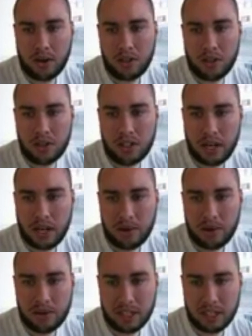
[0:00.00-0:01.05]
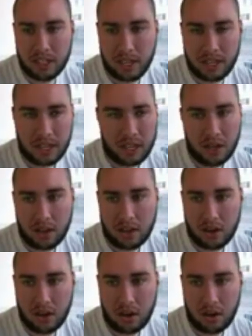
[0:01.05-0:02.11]
UJ, we really didn't get nothing
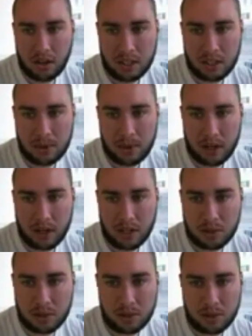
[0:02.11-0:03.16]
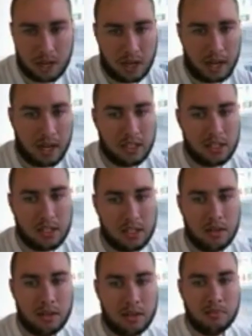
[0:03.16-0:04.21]
all week, to be 100% honest.
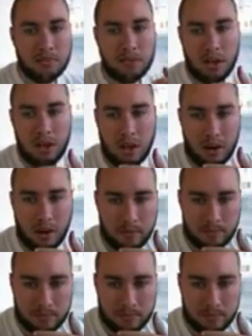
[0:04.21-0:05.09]
After